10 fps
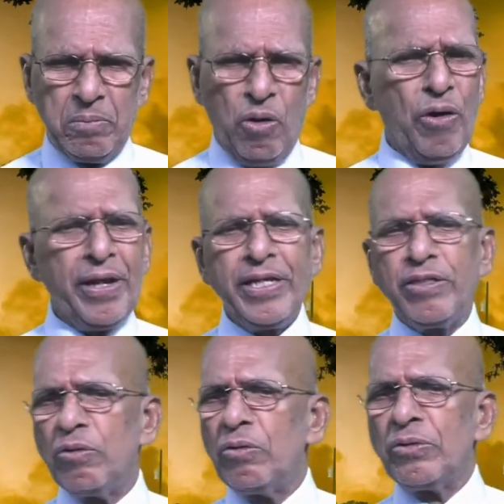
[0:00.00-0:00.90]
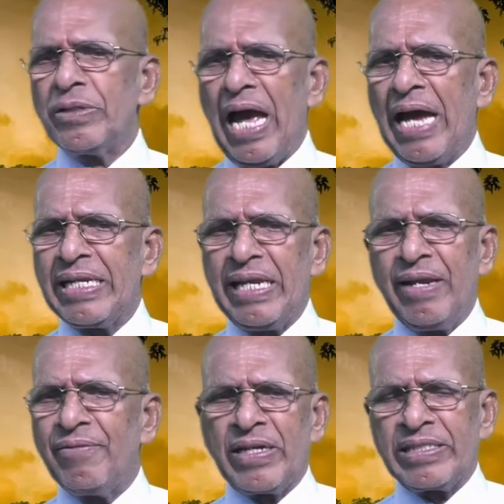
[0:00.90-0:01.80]
morning, noon, and
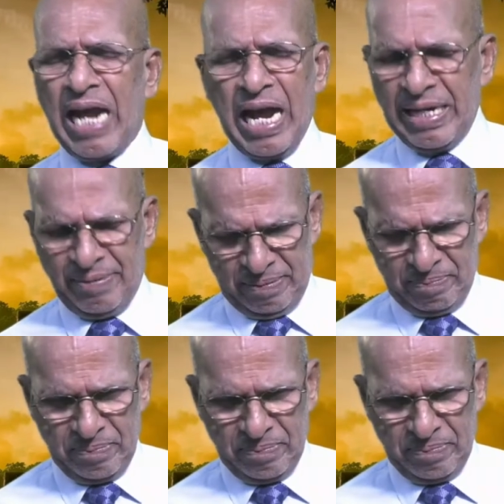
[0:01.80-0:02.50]
eventide.